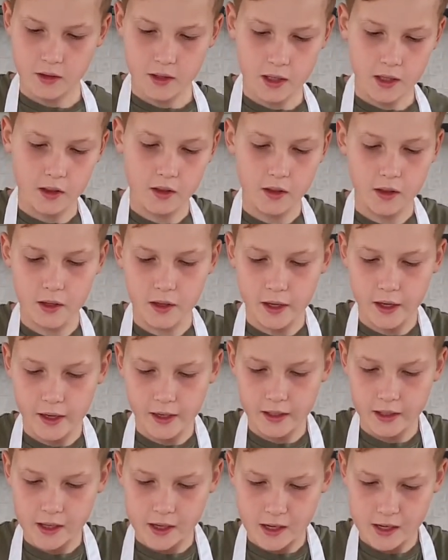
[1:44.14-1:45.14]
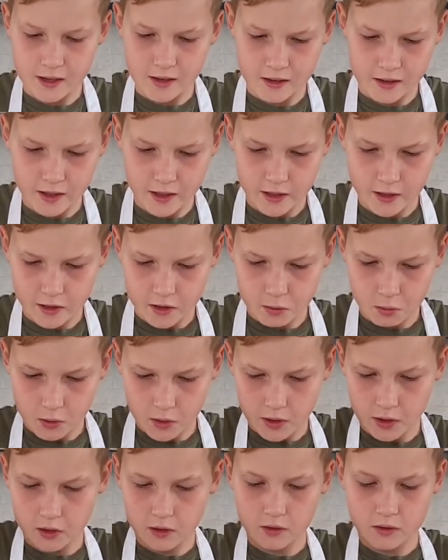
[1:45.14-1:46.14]
add the egg in as
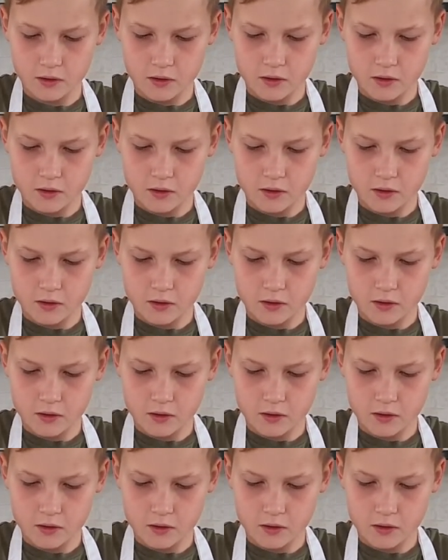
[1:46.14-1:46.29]
well,